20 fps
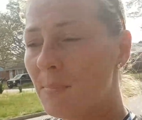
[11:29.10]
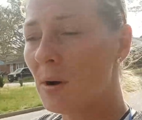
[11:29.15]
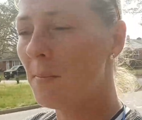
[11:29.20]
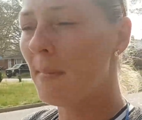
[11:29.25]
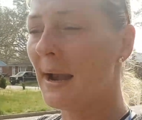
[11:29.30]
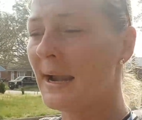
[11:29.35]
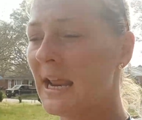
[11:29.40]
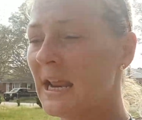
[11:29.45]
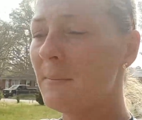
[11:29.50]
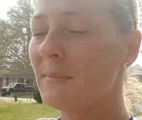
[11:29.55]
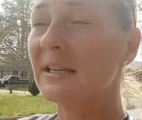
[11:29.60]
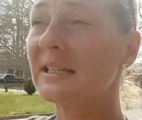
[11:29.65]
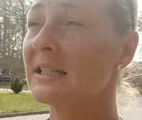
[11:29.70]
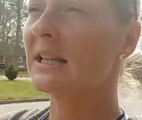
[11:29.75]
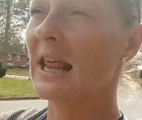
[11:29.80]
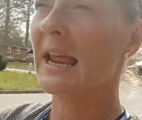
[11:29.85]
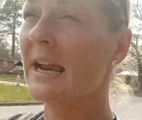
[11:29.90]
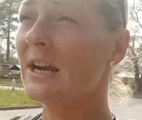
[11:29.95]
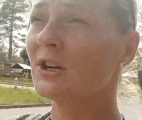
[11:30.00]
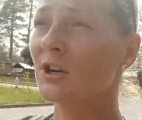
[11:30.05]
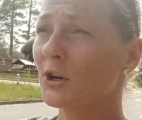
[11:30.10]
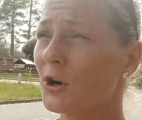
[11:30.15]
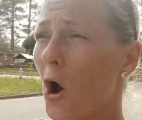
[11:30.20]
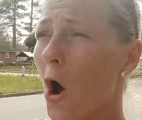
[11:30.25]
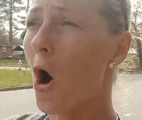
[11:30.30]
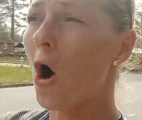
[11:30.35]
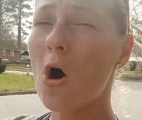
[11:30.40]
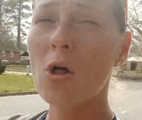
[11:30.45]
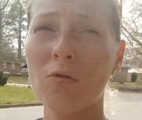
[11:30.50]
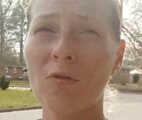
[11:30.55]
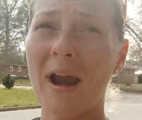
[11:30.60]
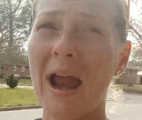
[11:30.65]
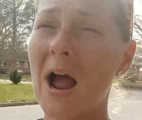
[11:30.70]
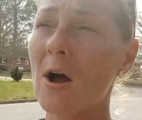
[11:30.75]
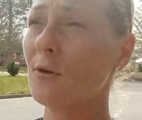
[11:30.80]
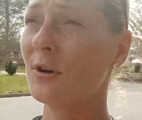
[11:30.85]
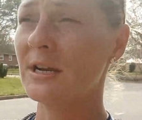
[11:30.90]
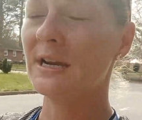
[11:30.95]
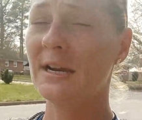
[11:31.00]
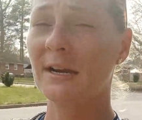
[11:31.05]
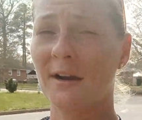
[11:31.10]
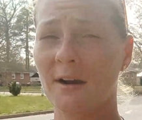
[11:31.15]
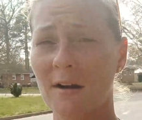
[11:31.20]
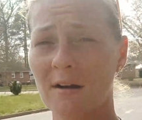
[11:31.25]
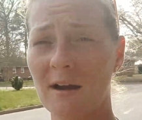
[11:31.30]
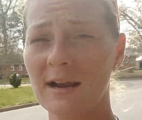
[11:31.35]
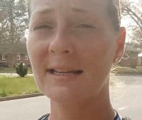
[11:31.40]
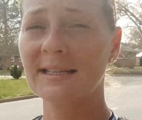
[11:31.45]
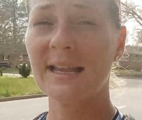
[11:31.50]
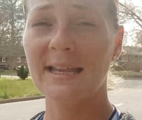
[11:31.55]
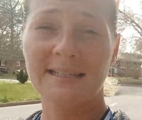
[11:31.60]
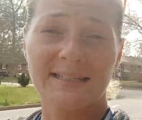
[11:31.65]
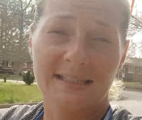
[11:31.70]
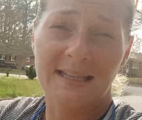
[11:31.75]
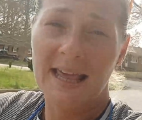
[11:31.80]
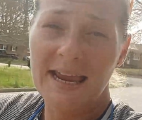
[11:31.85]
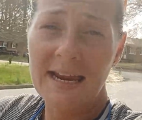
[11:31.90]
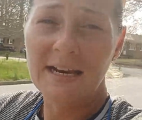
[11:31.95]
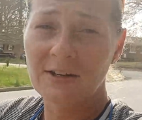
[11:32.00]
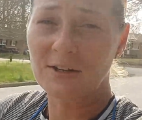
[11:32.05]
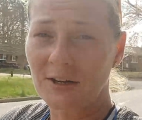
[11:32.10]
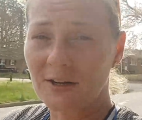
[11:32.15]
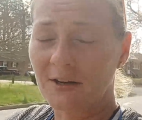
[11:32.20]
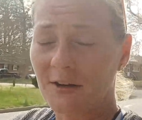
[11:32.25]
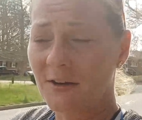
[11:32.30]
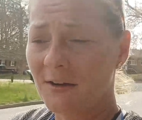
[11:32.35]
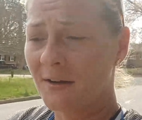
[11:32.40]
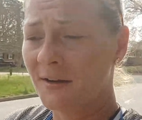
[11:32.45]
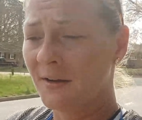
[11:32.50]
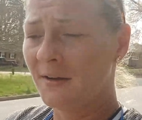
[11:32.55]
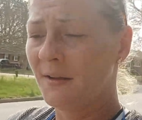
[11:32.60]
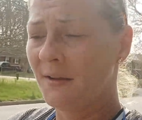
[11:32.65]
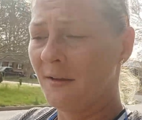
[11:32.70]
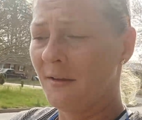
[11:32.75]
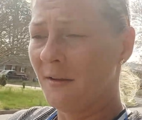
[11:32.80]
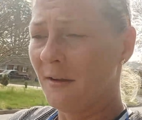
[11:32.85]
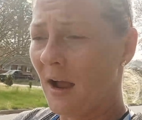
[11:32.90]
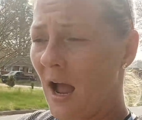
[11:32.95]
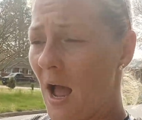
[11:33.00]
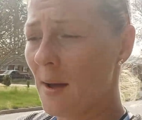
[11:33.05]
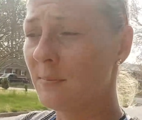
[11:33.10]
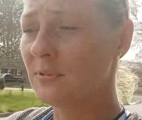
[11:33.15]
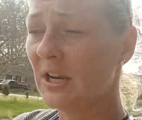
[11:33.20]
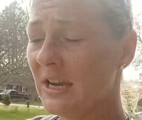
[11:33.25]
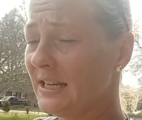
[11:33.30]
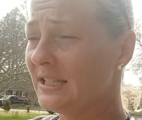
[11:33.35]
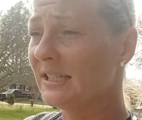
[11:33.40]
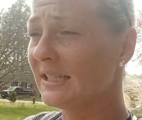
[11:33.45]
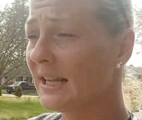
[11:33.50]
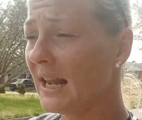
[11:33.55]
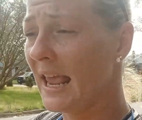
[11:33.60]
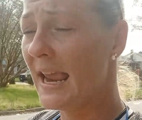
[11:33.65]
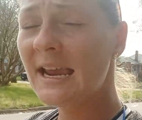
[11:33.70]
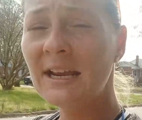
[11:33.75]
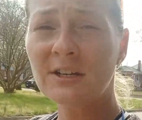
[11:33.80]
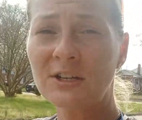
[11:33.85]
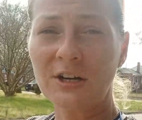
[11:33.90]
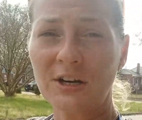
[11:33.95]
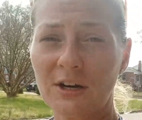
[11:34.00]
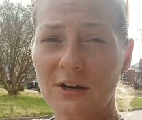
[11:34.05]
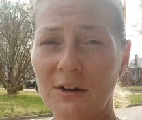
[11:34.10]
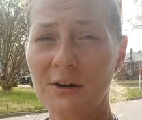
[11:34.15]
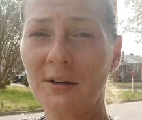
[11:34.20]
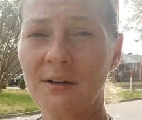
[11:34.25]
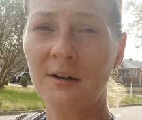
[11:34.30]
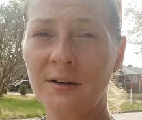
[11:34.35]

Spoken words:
But my name is slandered all around here. It's slandered. It's slandered.